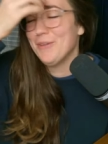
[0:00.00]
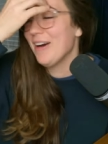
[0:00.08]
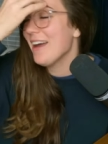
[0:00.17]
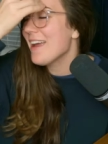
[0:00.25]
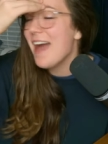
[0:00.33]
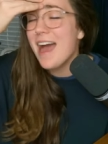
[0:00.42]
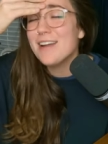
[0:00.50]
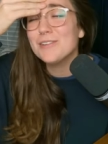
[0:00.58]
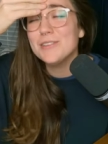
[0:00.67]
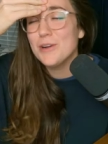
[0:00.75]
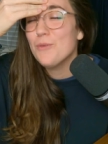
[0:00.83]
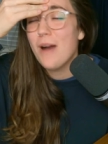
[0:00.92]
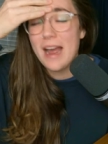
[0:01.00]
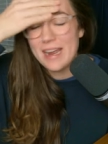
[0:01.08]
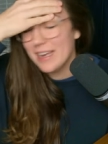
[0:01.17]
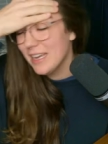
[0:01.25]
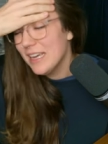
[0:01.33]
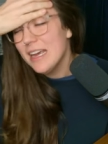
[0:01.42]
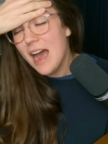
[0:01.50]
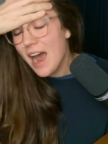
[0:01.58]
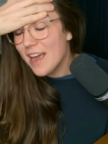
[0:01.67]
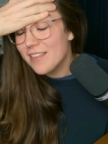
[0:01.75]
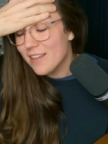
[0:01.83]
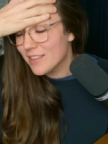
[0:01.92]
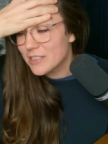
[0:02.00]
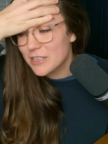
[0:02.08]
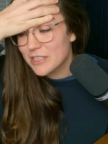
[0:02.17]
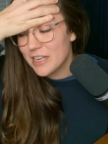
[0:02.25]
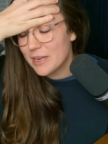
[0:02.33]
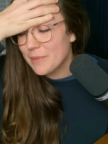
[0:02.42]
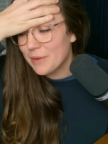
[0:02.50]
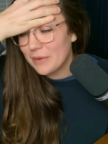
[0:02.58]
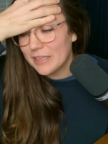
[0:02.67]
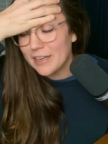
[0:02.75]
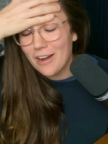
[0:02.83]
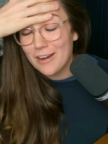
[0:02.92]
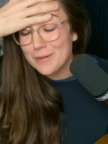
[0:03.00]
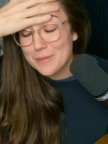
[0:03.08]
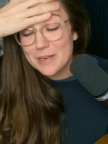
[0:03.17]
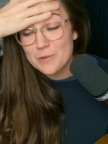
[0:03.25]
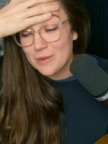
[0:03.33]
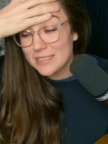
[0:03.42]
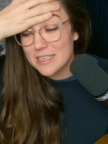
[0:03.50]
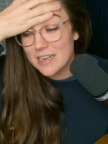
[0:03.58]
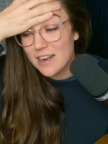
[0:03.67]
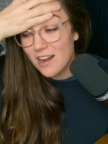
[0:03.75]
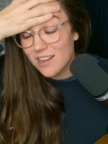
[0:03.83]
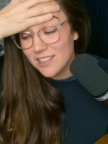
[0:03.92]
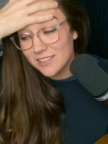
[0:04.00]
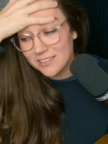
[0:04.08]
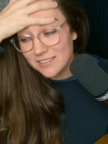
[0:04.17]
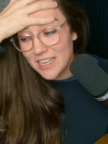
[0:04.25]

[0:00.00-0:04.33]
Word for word: why. I don't know why I thought this was going to be really hard, but it wasn't at all.